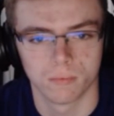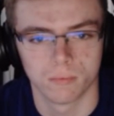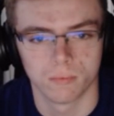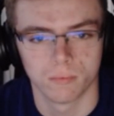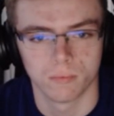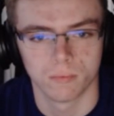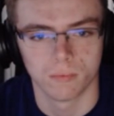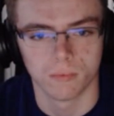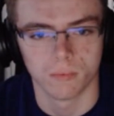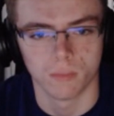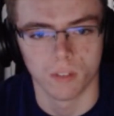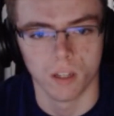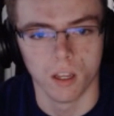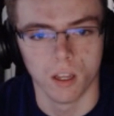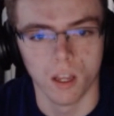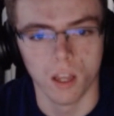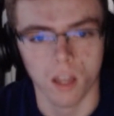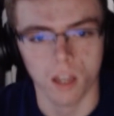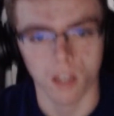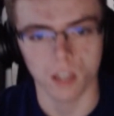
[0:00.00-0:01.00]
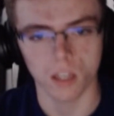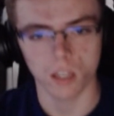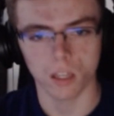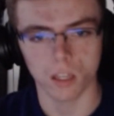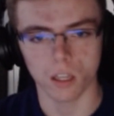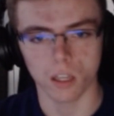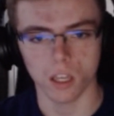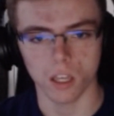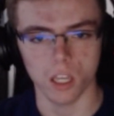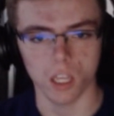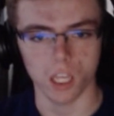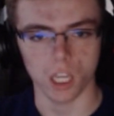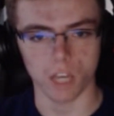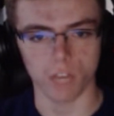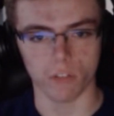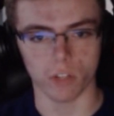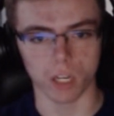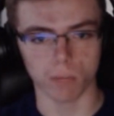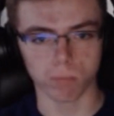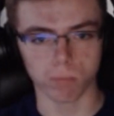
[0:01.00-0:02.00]
GG. If
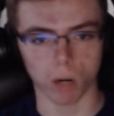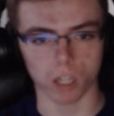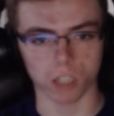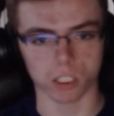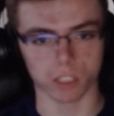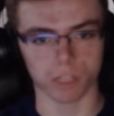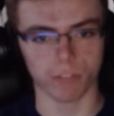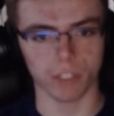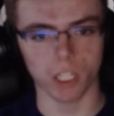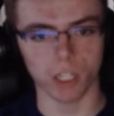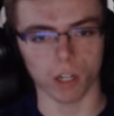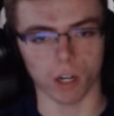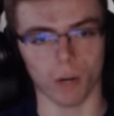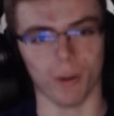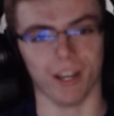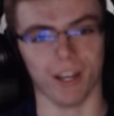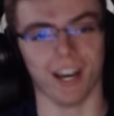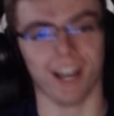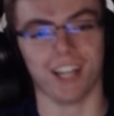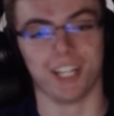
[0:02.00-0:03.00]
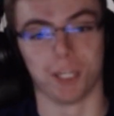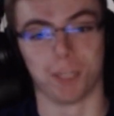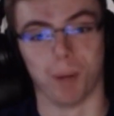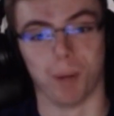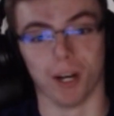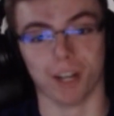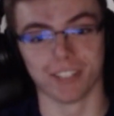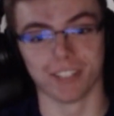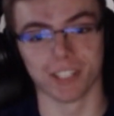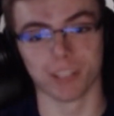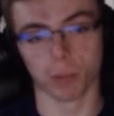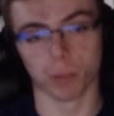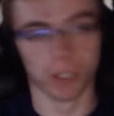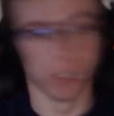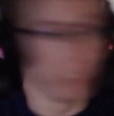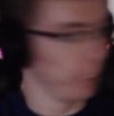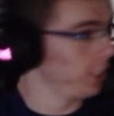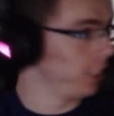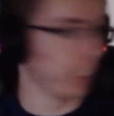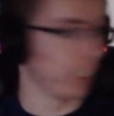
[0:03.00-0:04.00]
you didn't pause the video, oh wait, I just paused this one.
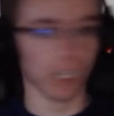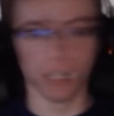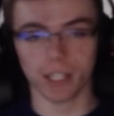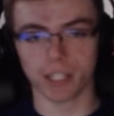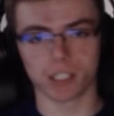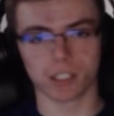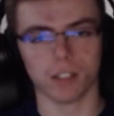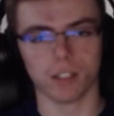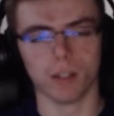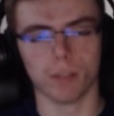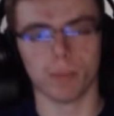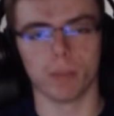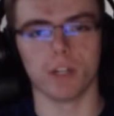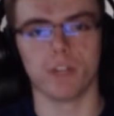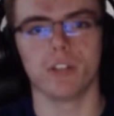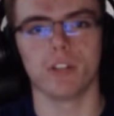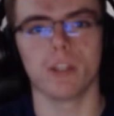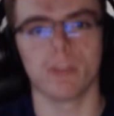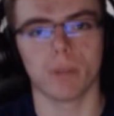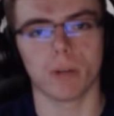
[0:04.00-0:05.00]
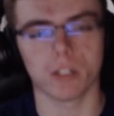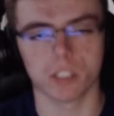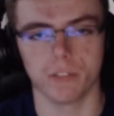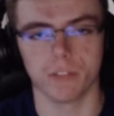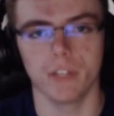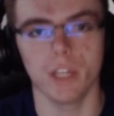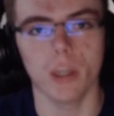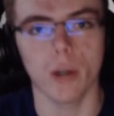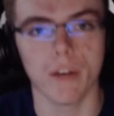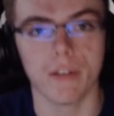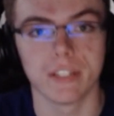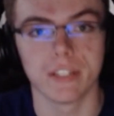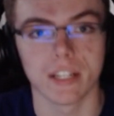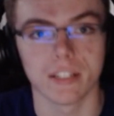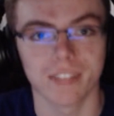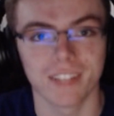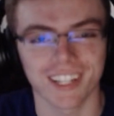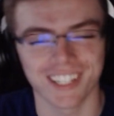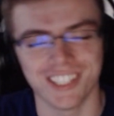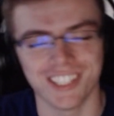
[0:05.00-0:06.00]
Yikes! But if you didn't pause the video every 10
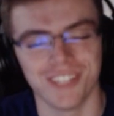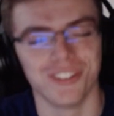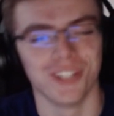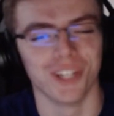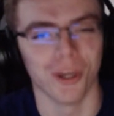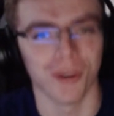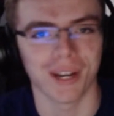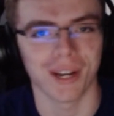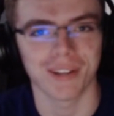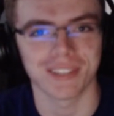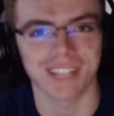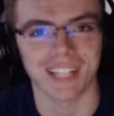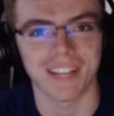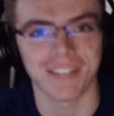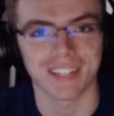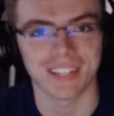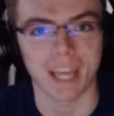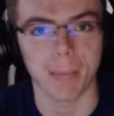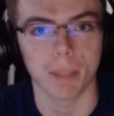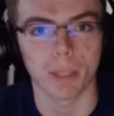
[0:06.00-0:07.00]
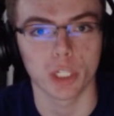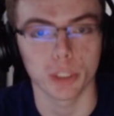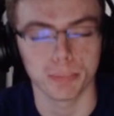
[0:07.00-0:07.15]
seconds, you'd know what I was laughing at, big